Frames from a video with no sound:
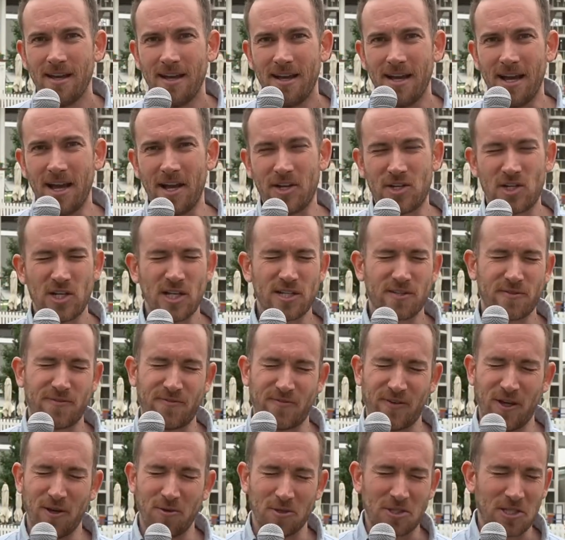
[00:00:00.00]
it just
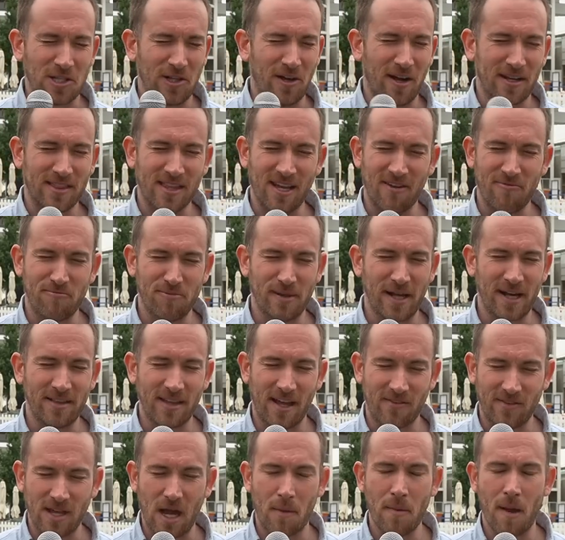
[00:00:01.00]
feels like they've
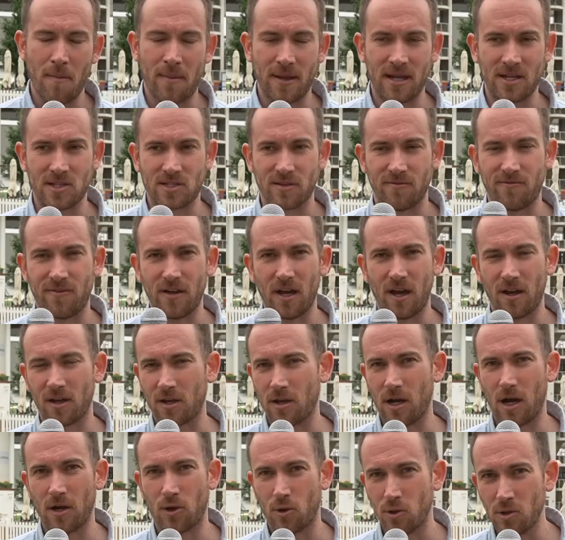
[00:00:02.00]
come up against
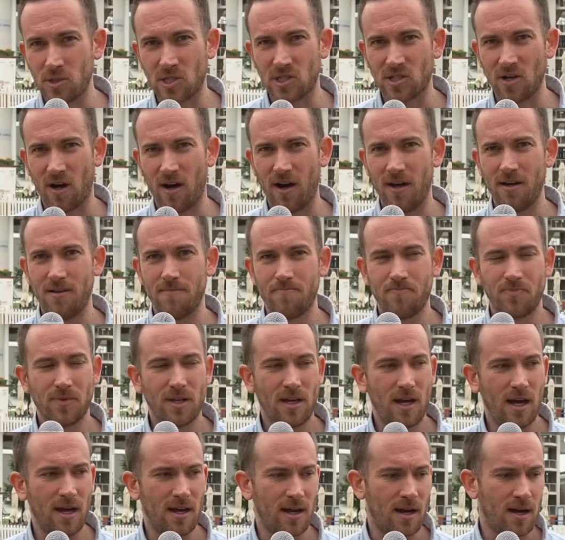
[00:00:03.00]
a good side.
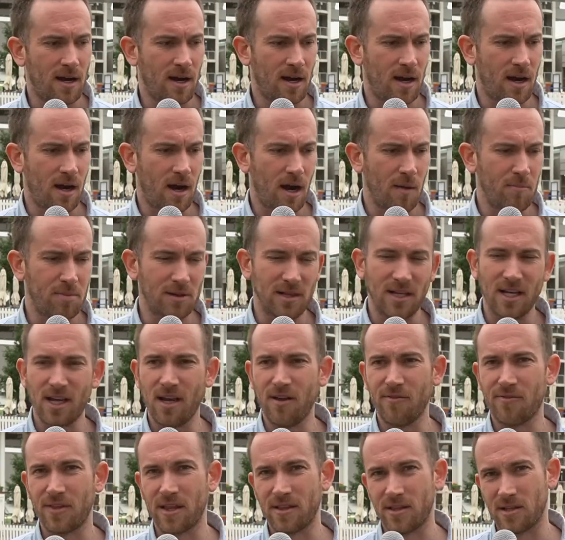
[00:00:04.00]
I
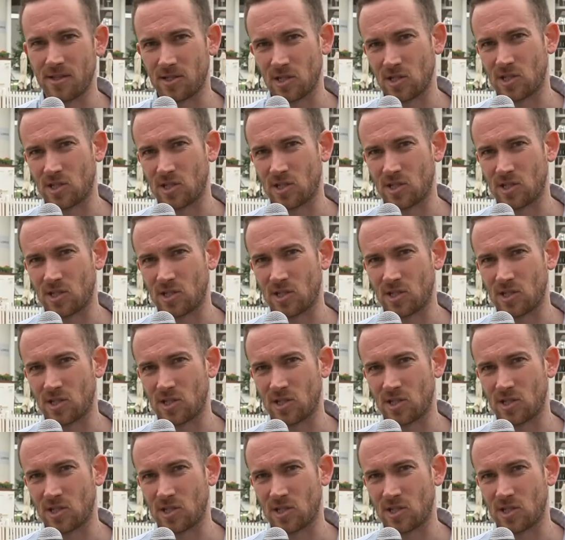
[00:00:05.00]
believe that there's a